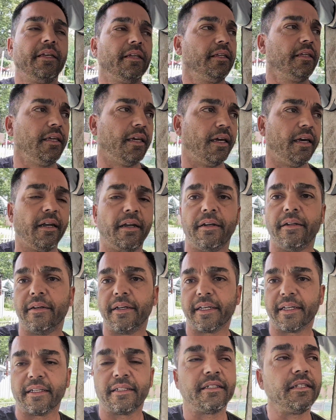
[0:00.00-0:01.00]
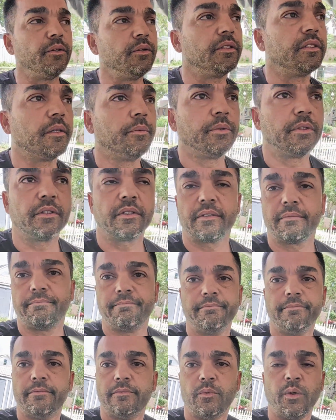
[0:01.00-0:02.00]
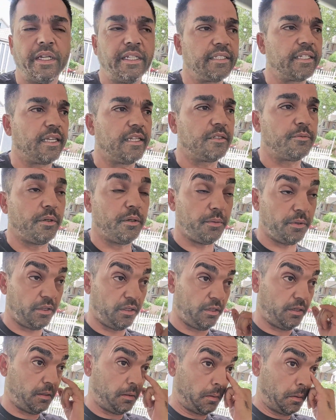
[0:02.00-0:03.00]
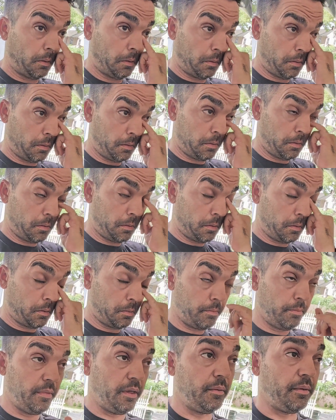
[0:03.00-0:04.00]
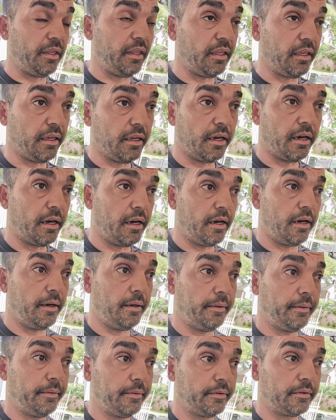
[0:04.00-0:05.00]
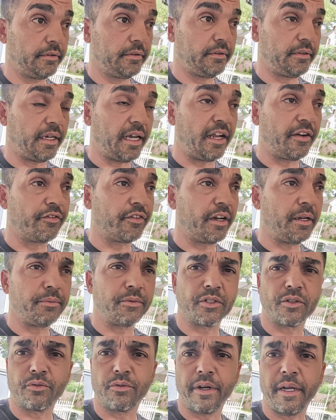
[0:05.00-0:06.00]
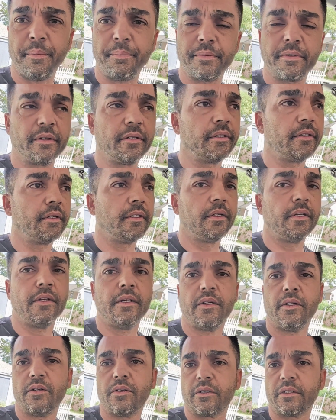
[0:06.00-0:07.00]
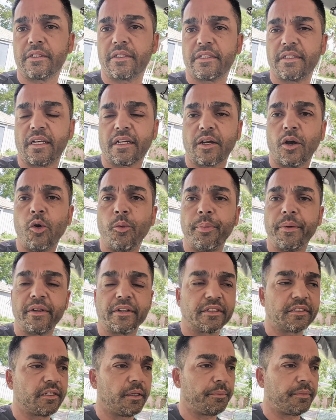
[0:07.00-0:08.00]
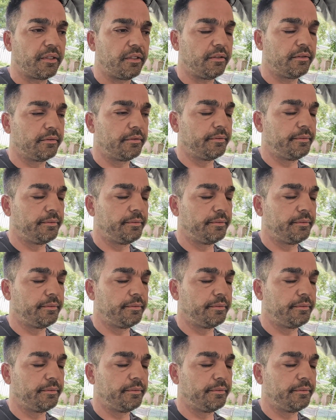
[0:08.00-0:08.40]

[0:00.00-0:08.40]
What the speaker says: Yeah, I don't know. I gotta see what's up with the waste gates. Maybe the diaphragms are ripped, or it's stuck open or something,